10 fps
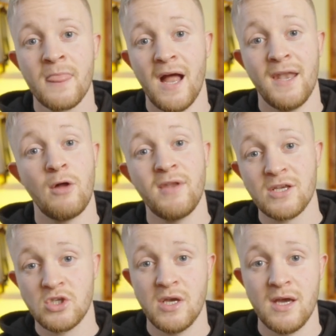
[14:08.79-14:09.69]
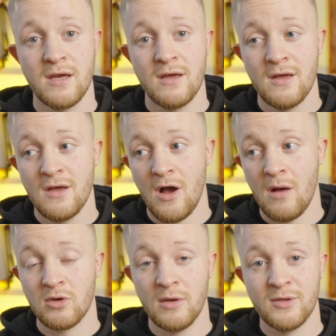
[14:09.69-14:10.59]
And now next year,
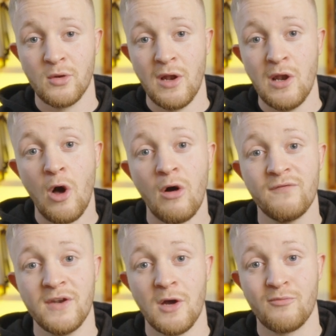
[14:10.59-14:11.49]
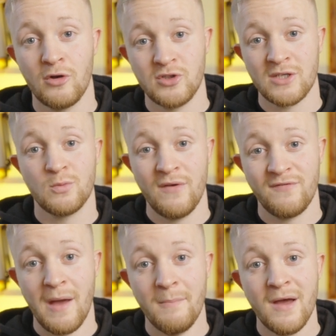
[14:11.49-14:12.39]
I'm going to be doing a lot of video projects
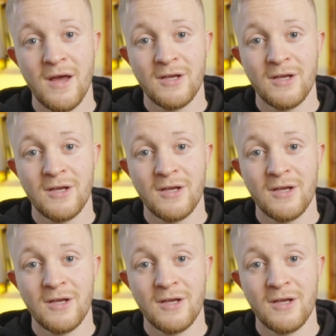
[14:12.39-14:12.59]
with them.